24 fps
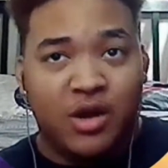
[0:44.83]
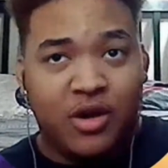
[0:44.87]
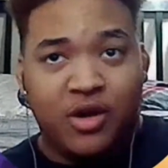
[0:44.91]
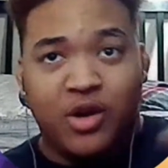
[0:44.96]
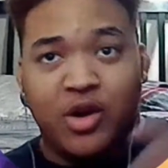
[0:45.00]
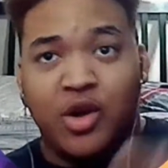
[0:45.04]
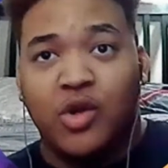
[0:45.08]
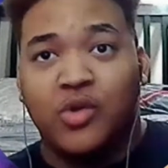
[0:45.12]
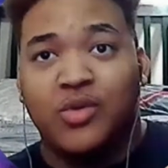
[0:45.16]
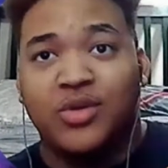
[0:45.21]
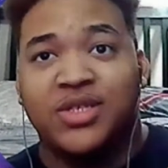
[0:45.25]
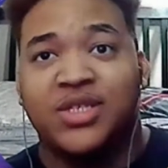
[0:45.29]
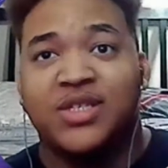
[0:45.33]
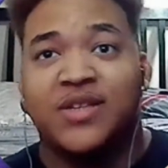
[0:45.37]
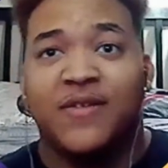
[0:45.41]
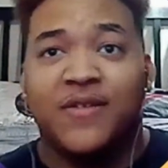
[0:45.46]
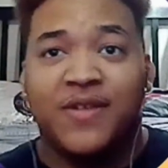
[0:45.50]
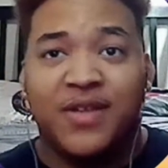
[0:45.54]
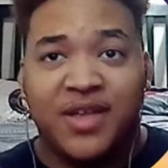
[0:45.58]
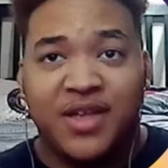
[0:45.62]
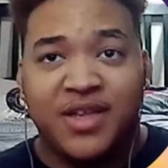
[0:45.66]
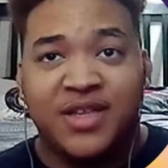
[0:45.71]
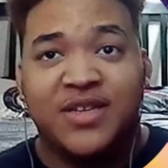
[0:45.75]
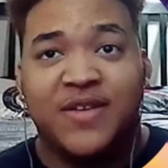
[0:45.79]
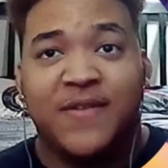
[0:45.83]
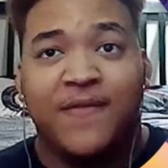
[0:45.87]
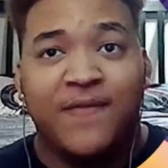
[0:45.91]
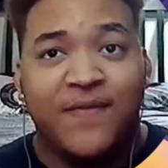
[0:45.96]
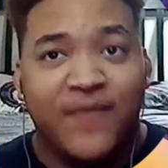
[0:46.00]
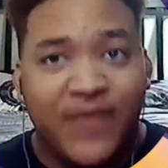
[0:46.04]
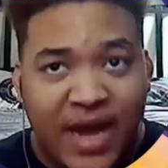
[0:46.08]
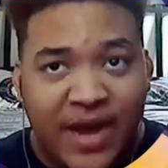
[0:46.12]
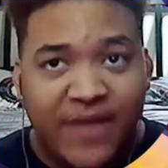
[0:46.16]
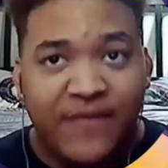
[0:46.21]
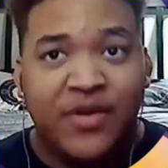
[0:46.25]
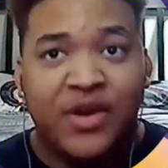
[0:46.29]
Our goal is to get to
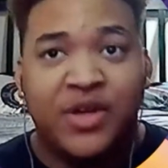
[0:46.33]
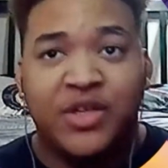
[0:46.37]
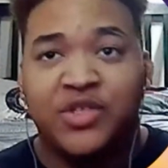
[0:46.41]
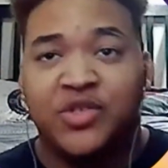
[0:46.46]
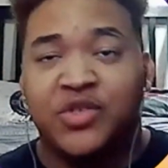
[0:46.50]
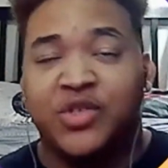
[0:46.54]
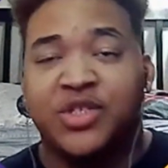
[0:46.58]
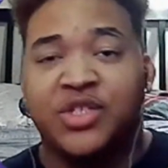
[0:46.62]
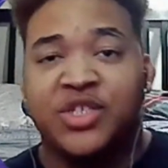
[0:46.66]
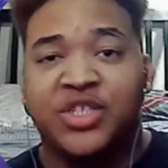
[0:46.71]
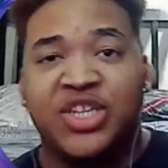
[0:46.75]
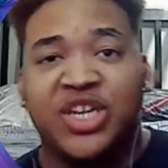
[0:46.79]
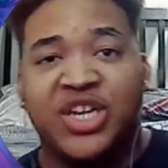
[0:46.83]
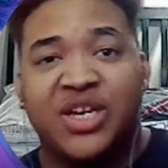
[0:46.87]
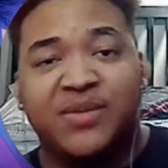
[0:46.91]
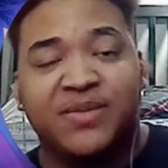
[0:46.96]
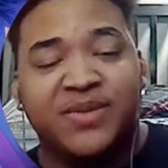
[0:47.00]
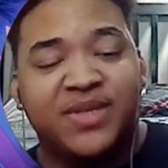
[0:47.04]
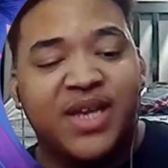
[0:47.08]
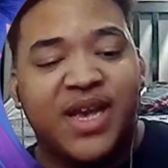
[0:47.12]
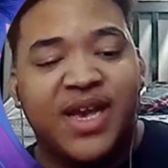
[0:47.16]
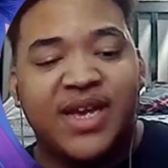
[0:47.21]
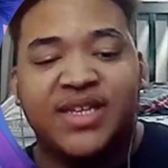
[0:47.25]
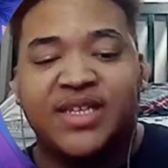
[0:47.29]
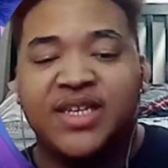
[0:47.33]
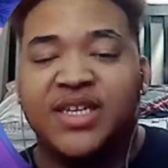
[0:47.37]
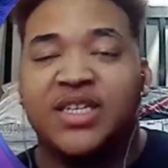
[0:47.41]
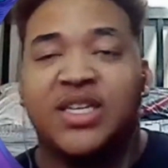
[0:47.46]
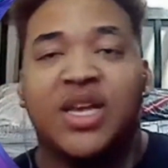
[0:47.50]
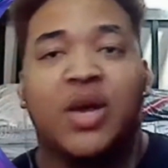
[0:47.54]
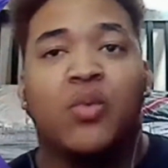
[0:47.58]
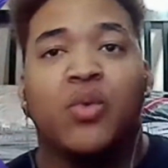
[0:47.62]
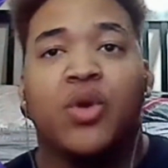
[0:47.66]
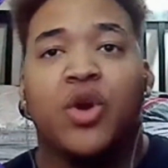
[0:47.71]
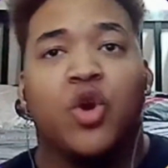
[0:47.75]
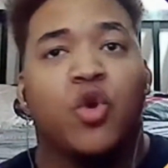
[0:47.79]
500 subs, guys,
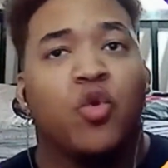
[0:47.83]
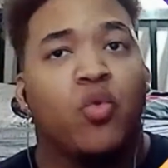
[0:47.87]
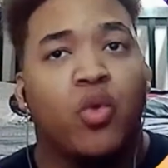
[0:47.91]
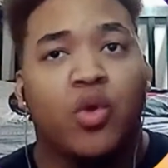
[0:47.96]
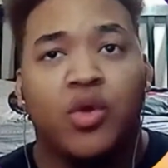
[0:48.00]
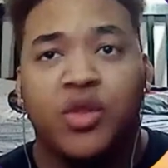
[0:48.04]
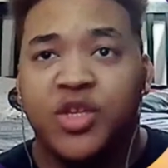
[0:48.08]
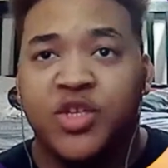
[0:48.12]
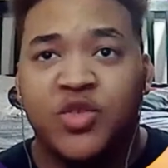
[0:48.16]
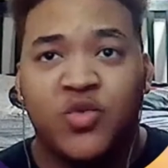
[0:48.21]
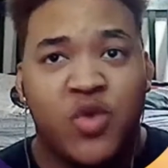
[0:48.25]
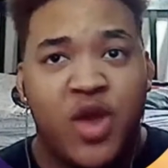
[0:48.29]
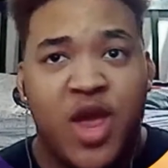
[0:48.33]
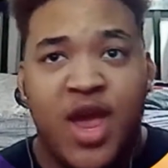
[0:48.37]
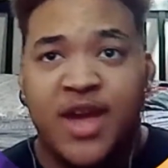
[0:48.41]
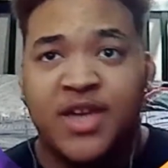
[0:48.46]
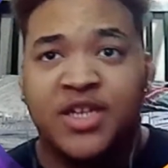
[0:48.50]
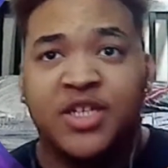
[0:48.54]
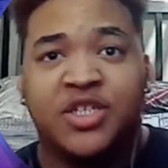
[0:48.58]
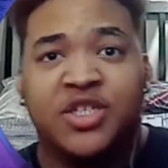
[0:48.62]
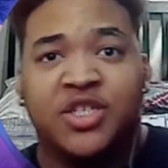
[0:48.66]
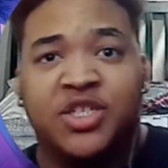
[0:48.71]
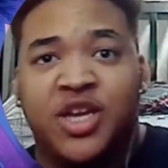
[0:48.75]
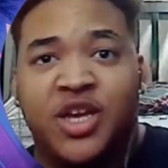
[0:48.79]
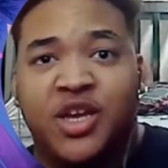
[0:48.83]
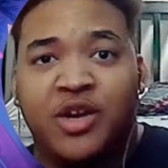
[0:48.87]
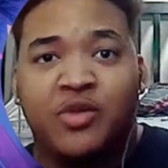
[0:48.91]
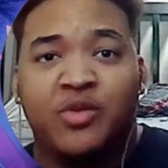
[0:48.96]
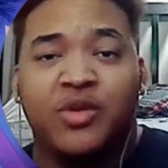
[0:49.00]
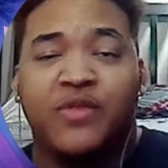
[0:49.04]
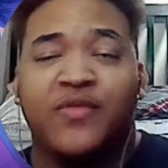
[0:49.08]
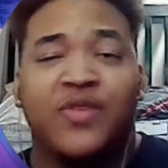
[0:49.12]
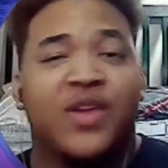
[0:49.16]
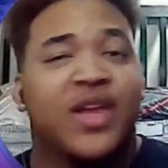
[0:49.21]
because I want to grow this reaction channel.